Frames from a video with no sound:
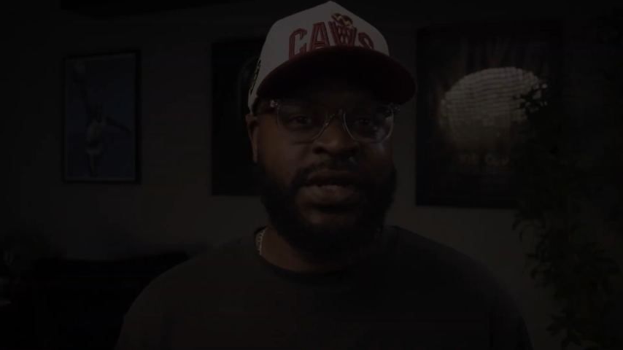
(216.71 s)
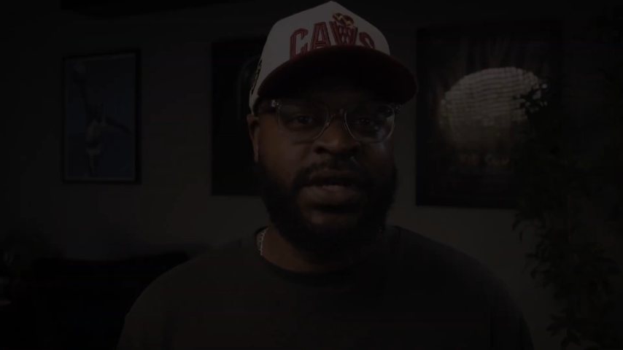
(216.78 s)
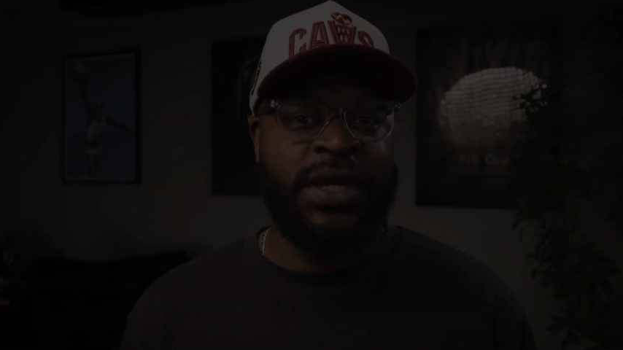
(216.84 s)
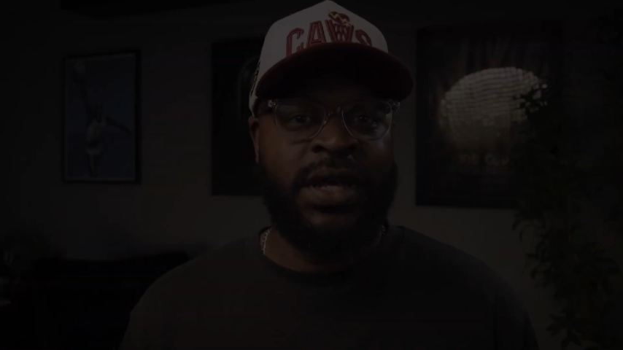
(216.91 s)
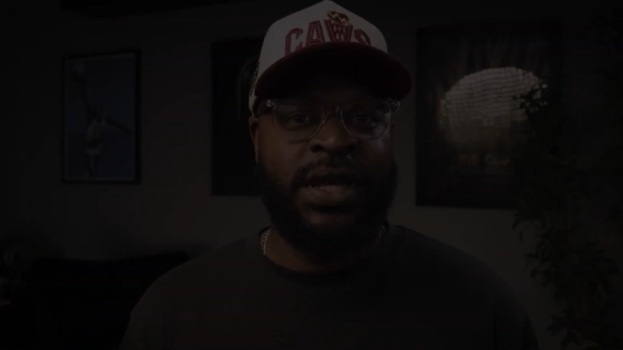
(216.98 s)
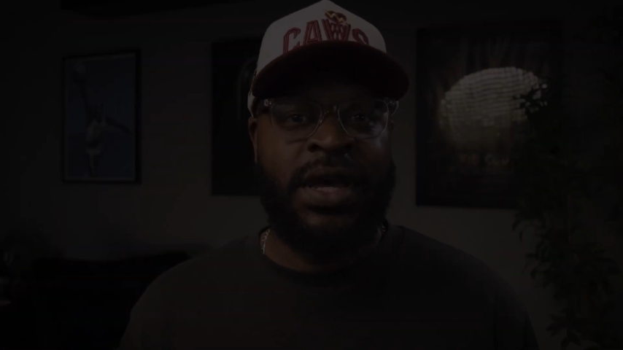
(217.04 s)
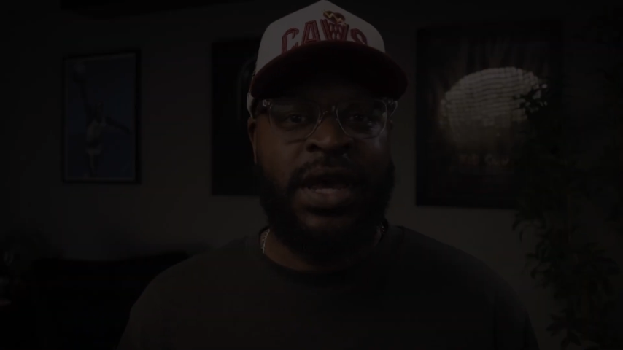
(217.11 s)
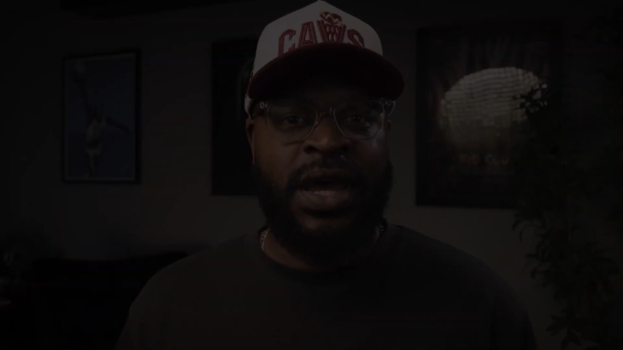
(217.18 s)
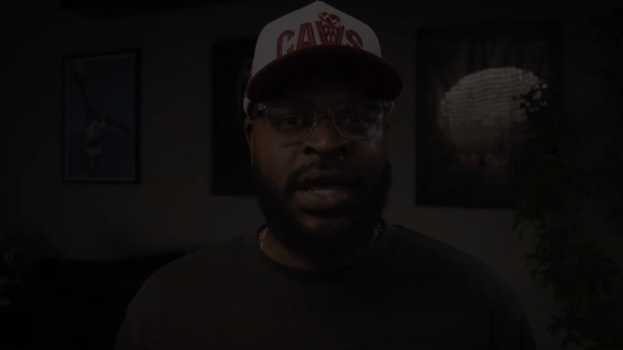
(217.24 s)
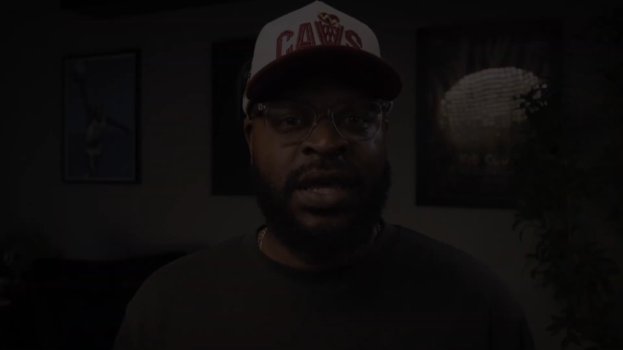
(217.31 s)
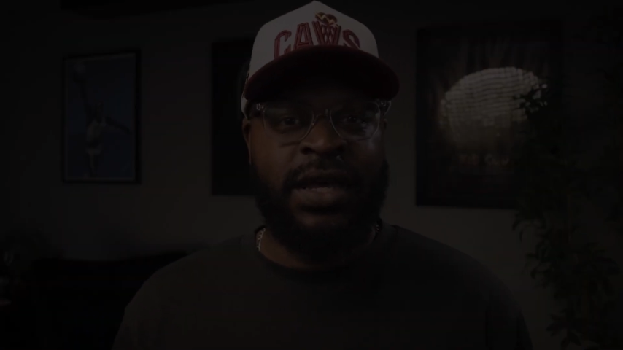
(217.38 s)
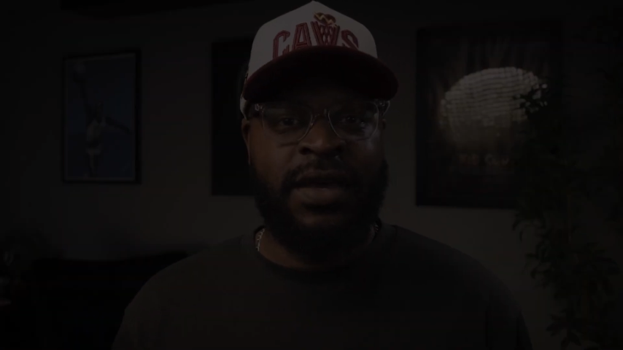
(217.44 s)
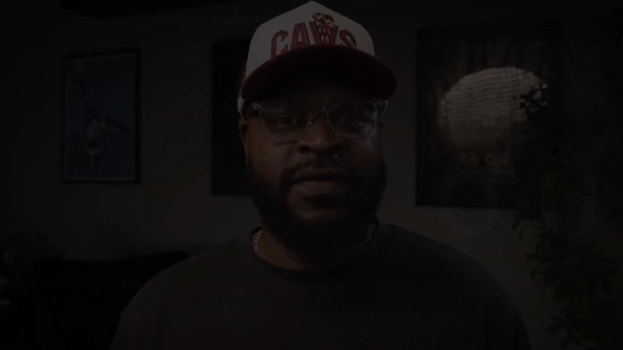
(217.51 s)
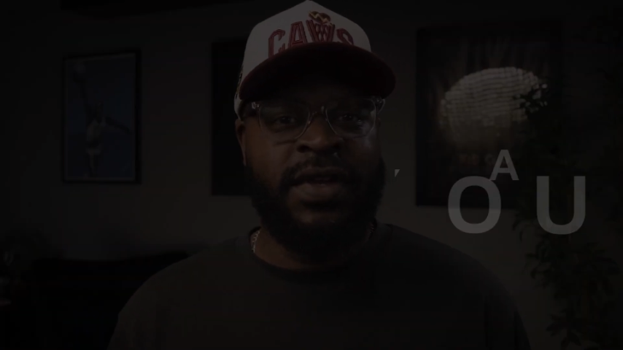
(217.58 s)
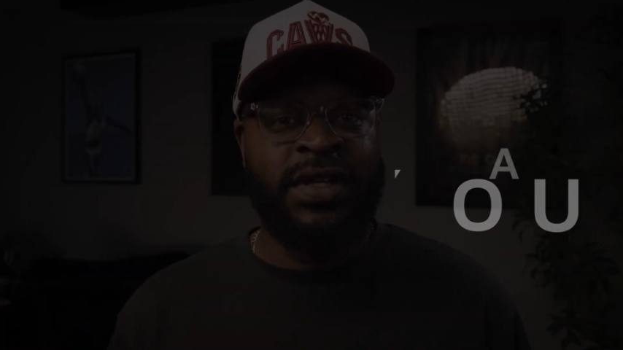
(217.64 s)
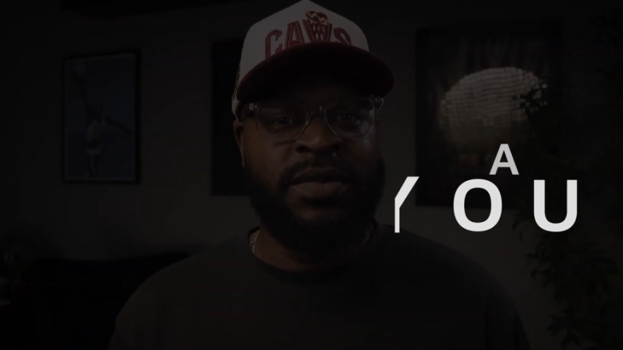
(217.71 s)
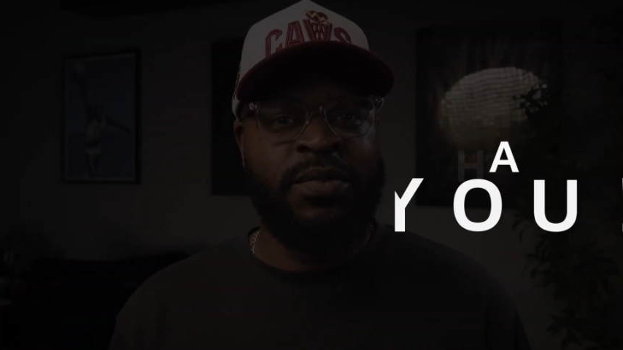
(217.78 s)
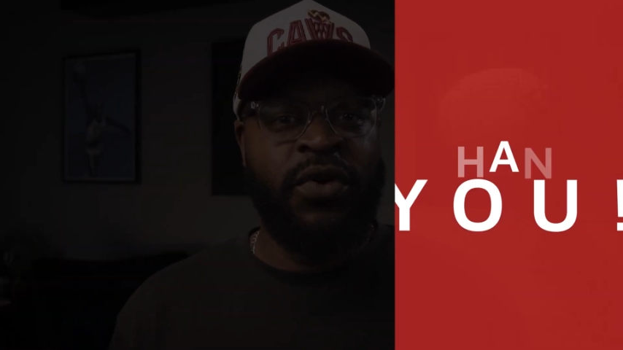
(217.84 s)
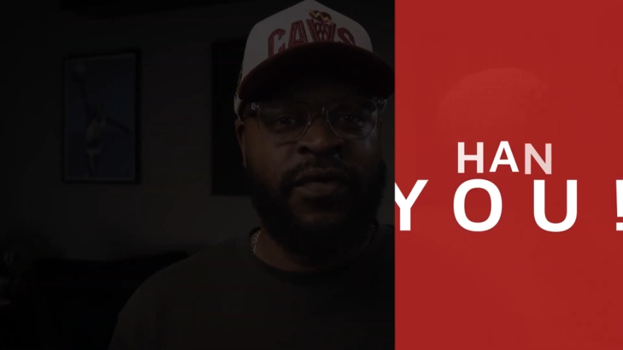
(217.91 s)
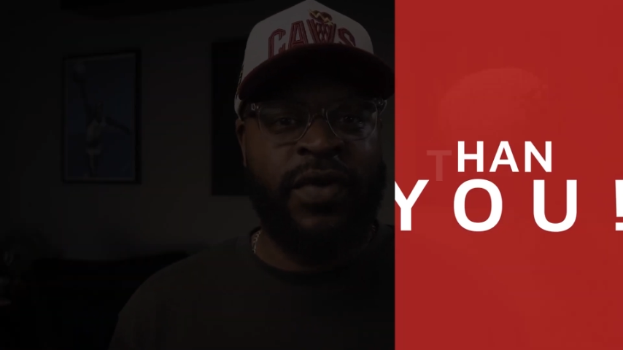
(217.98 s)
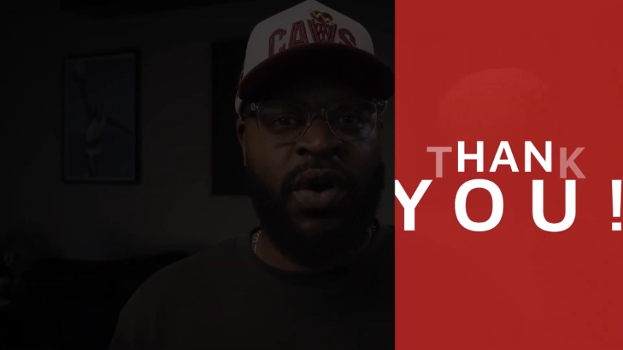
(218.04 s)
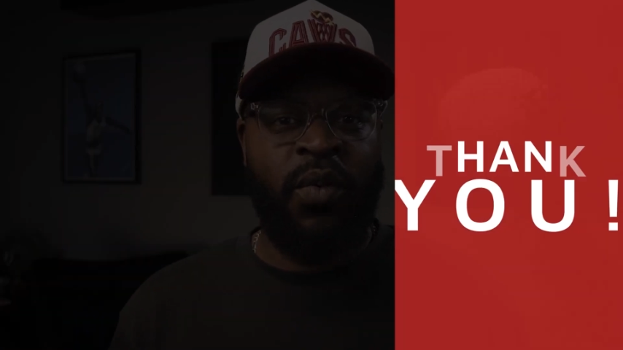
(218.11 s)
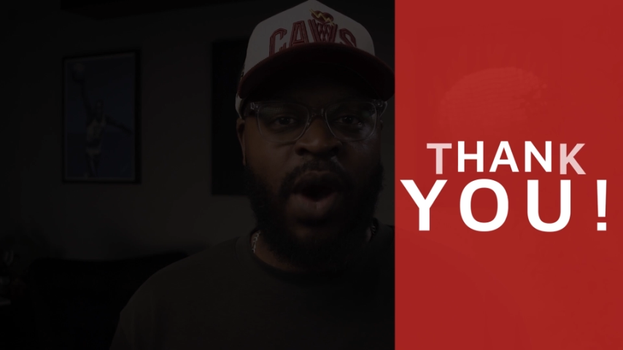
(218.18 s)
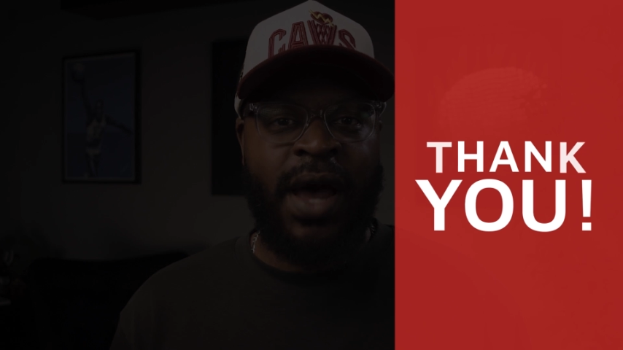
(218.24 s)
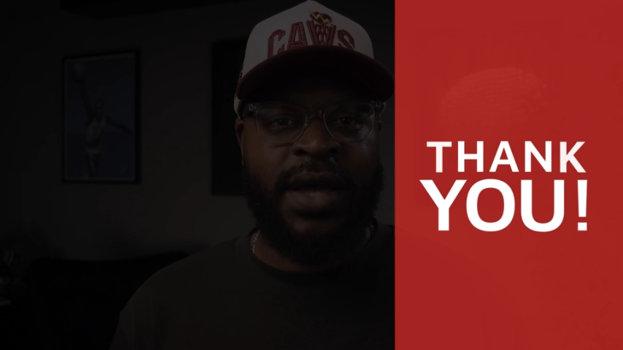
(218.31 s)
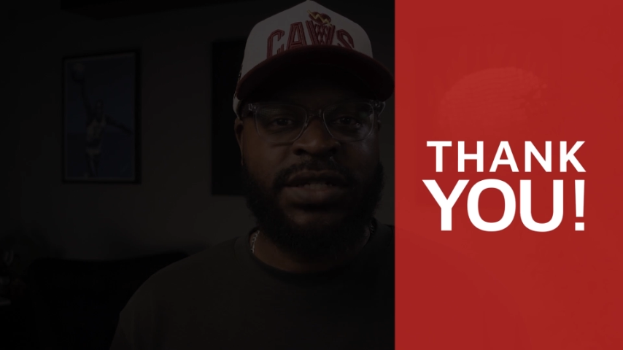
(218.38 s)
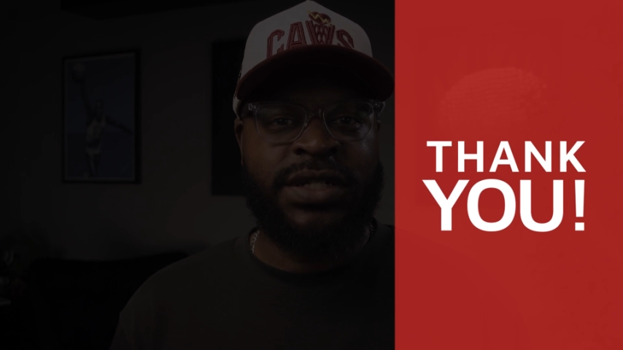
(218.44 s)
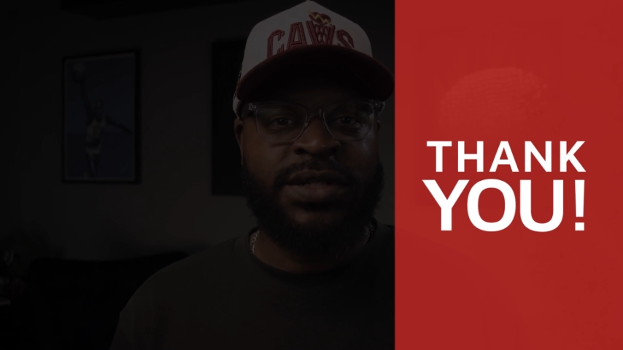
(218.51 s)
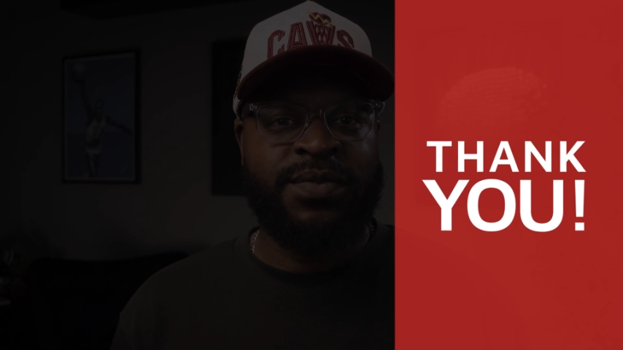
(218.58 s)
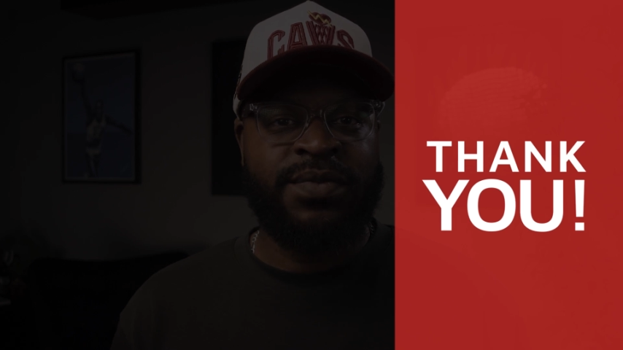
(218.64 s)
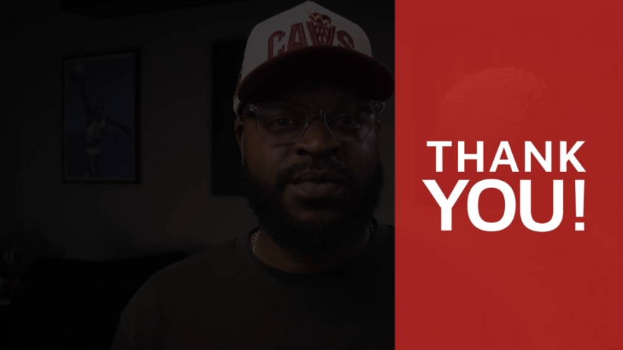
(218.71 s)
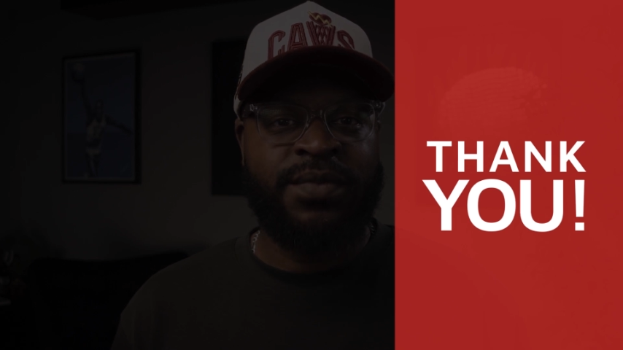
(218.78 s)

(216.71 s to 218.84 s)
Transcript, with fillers: to give this movie a watch.